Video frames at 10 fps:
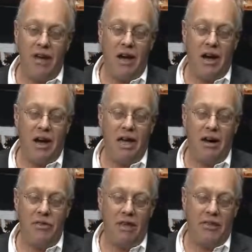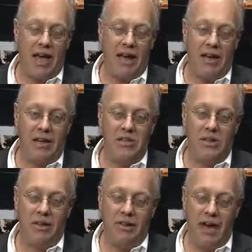And I think that is
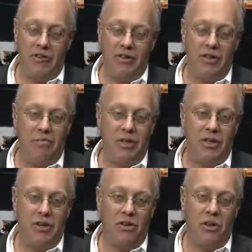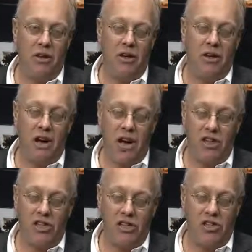a level of political
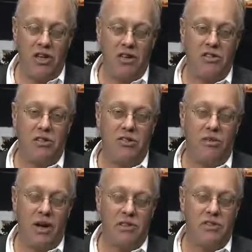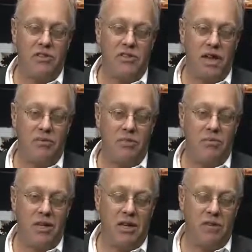consciousness that the rest of us have to
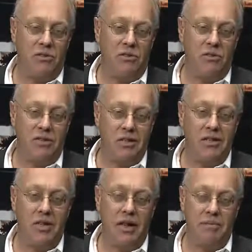begin to attain.